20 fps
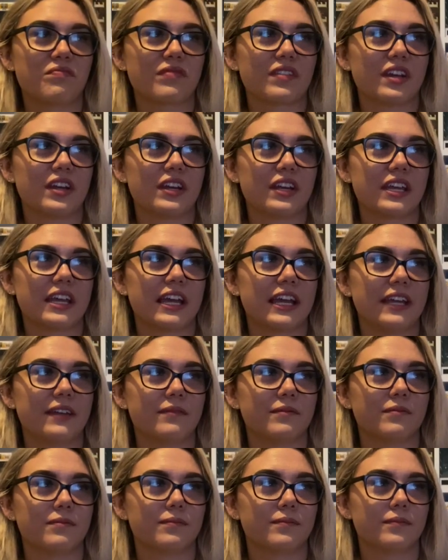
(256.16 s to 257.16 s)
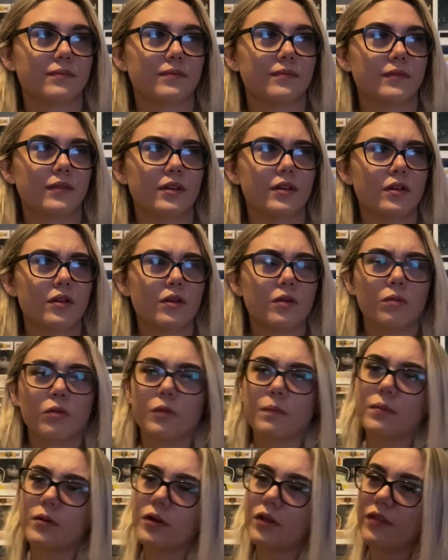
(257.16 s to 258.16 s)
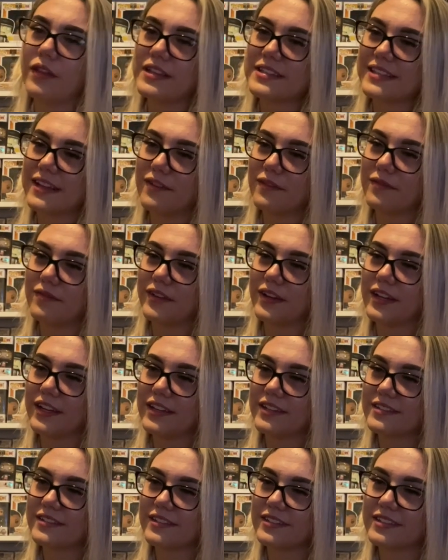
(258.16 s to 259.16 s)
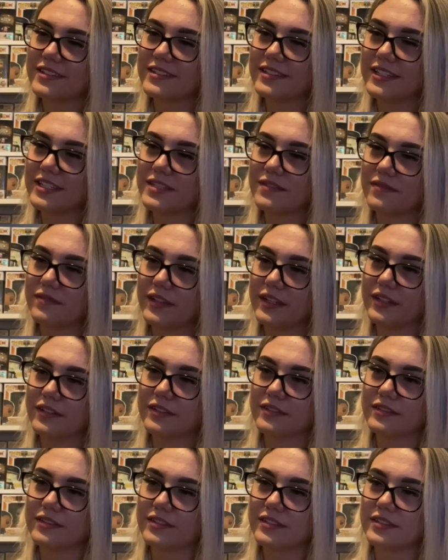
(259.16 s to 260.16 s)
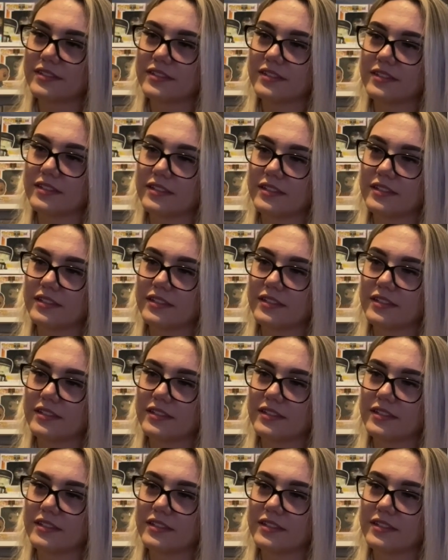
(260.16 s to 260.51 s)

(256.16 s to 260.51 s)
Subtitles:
Okay, we'll pull this out first because this feels